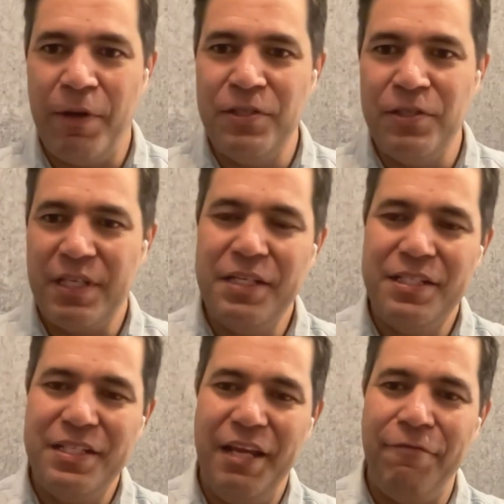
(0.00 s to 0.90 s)
I suppose
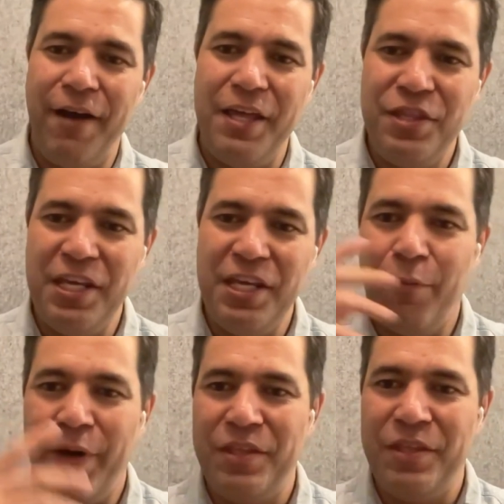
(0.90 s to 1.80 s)
if I think
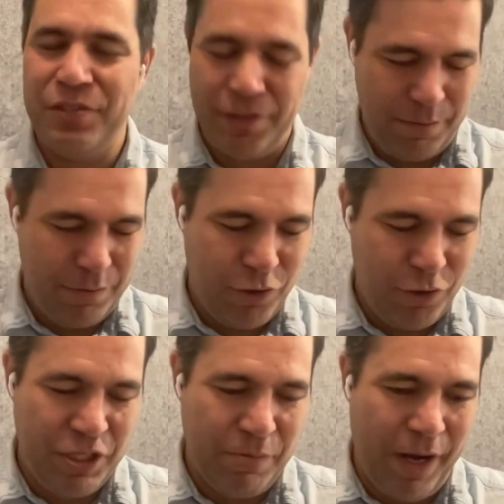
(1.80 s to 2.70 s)
about where this
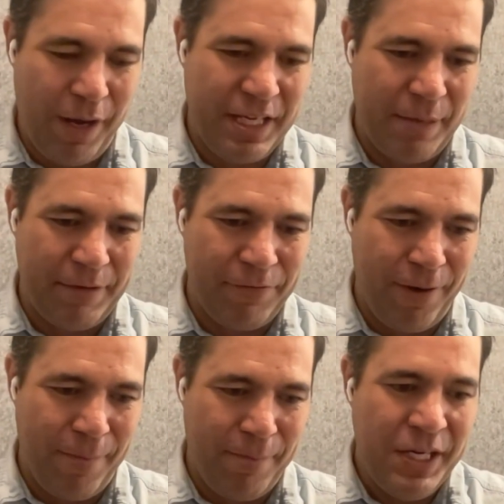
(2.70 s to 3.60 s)
question might be coming
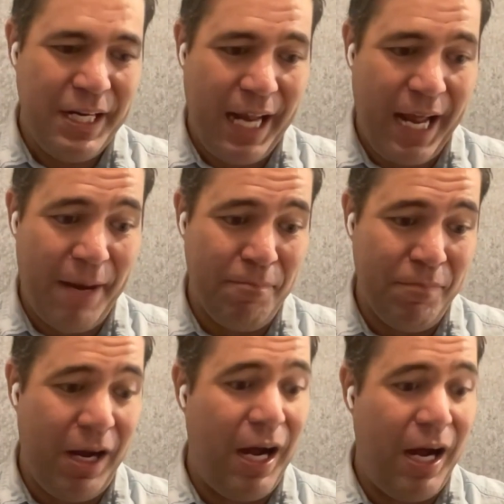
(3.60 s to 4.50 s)
from,
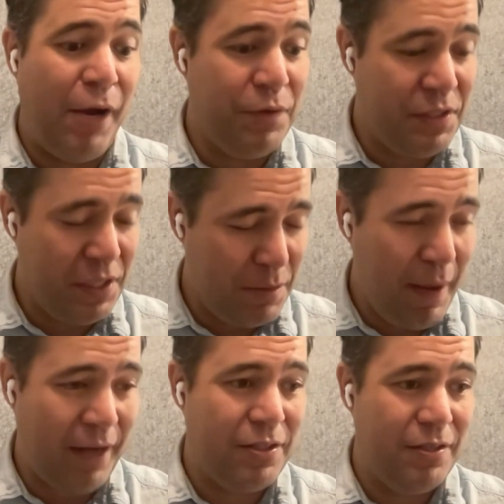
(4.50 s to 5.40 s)
I would
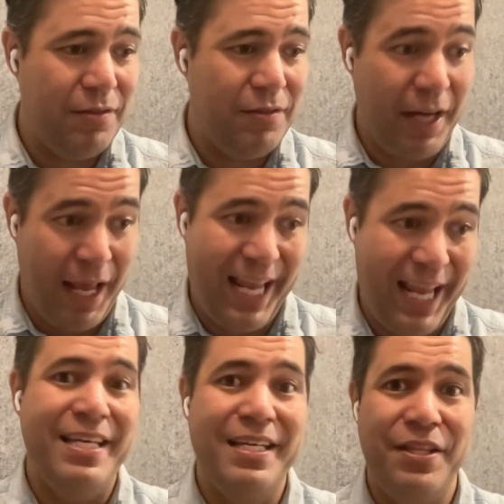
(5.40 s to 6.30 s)
suspect
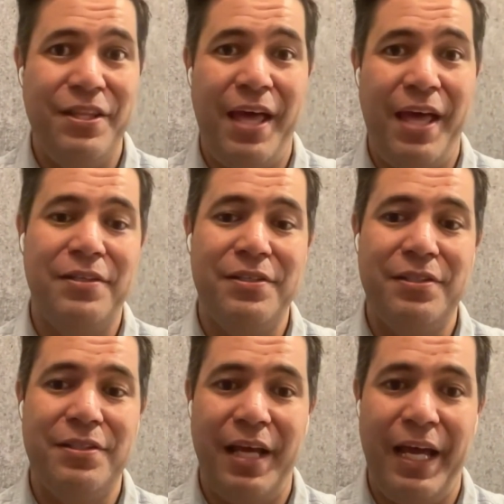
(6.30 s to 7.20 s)
today
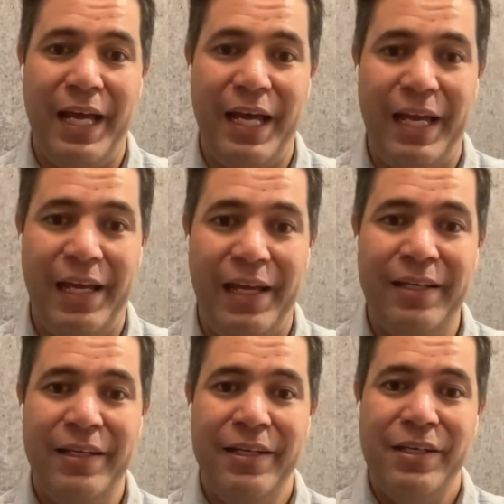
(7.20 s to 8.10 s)
that
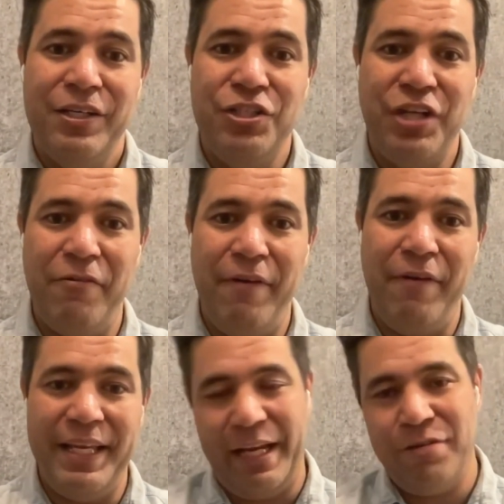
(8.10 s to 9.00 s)

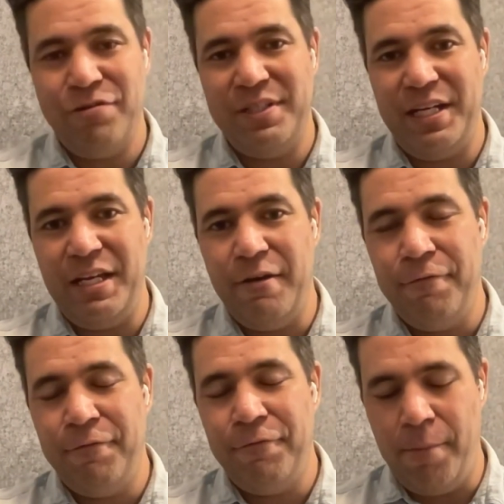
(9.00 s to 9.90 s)
generating electricity
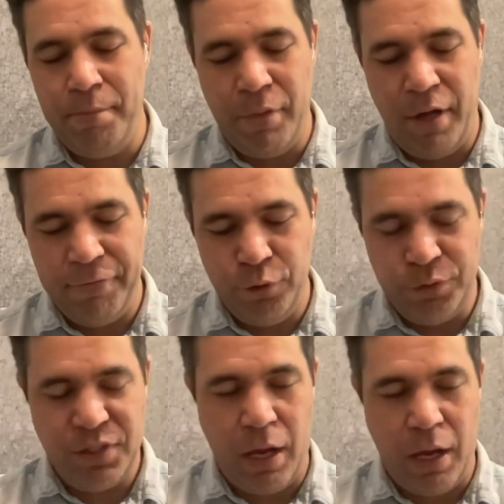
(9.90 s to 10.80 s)
from a
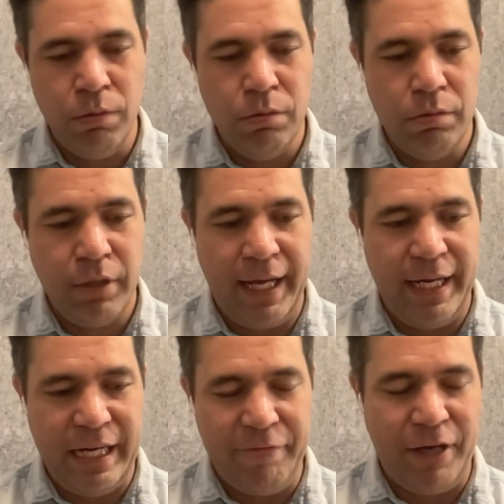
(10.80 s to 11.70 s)
fuel cell
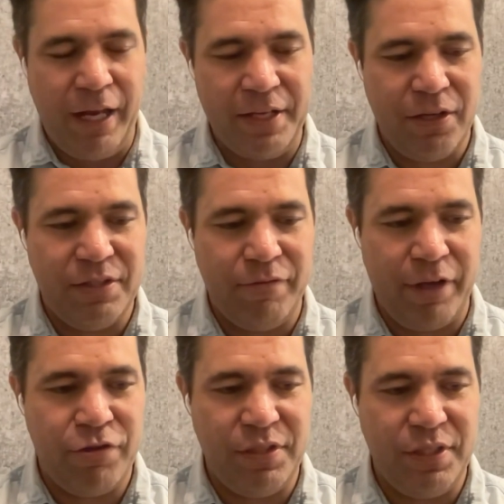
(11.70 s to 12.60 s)
levelized cost of
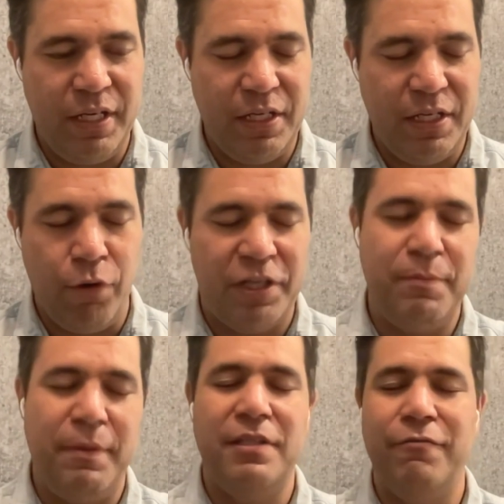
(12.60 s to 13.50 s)
electricity is more
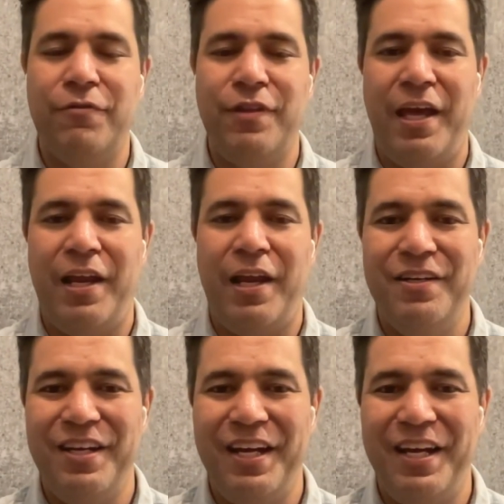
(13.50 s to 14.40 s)
expensive than